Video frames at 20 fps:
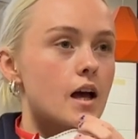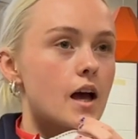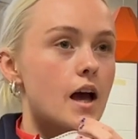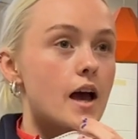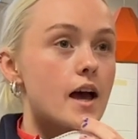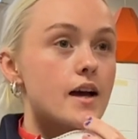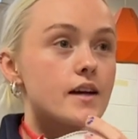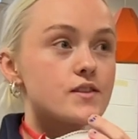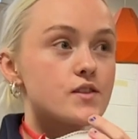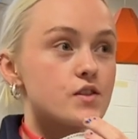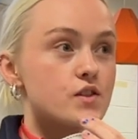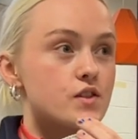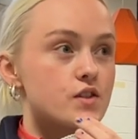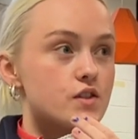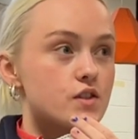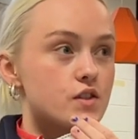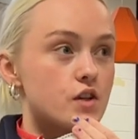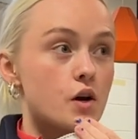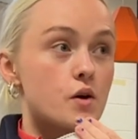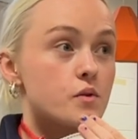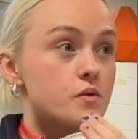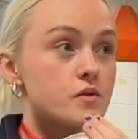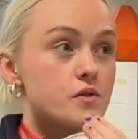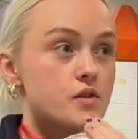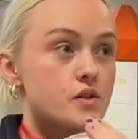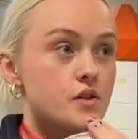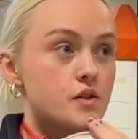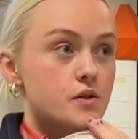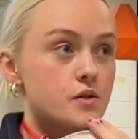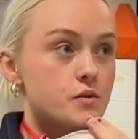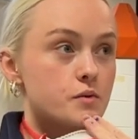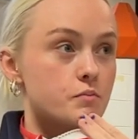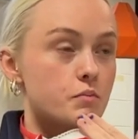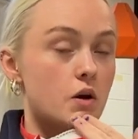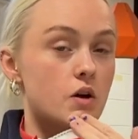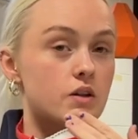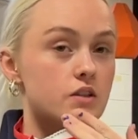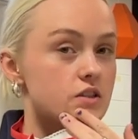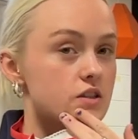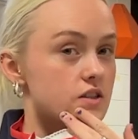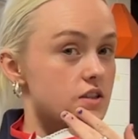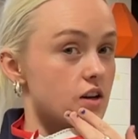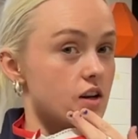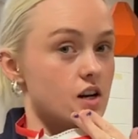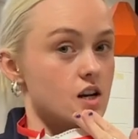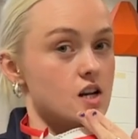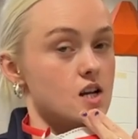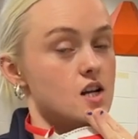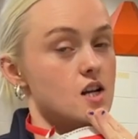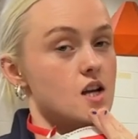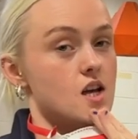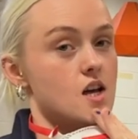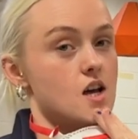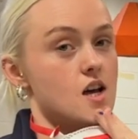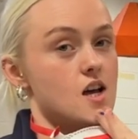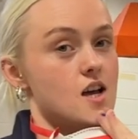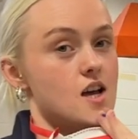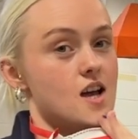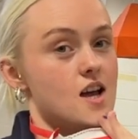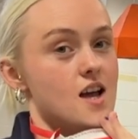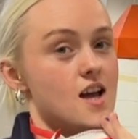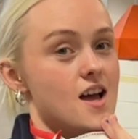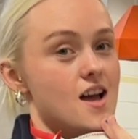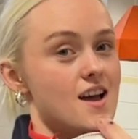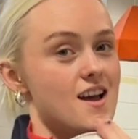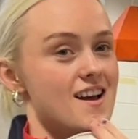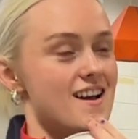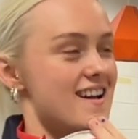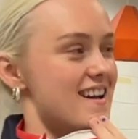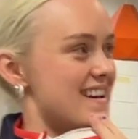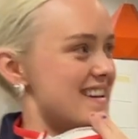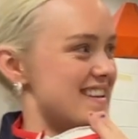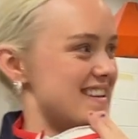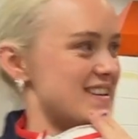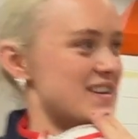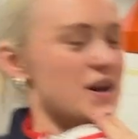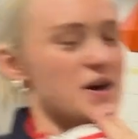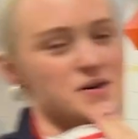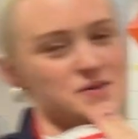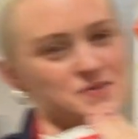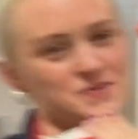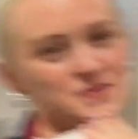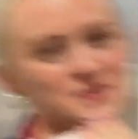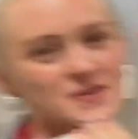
Uh, just don't do product design. That's a lie. No.